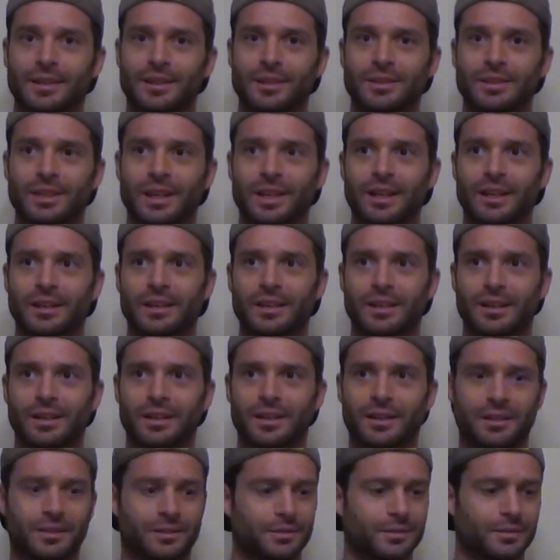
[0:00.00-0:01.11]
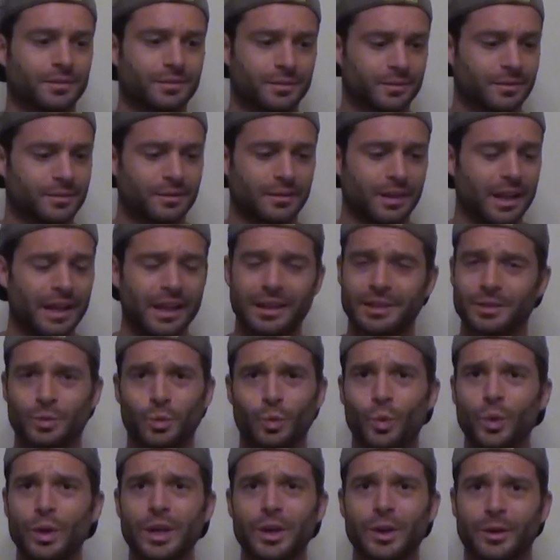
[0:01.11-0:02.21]
It's like it's
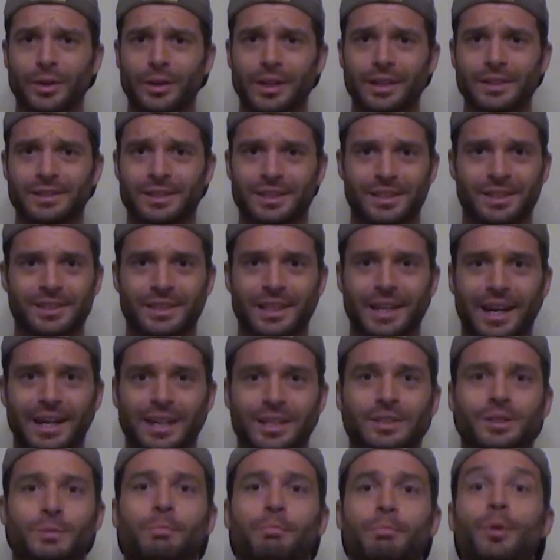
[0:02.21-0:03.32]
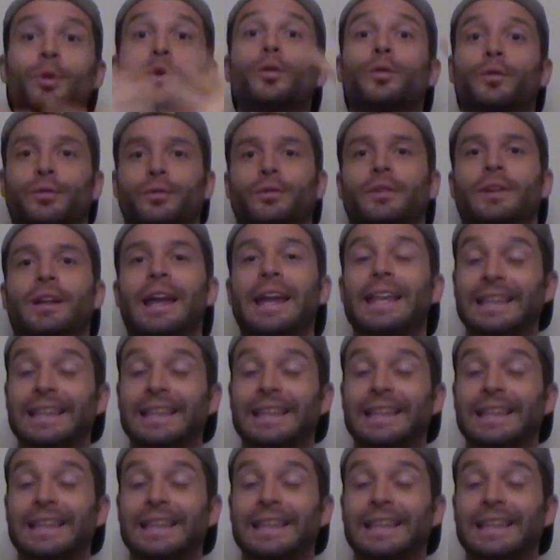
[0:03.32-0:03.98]
weird. It's just like it's poof.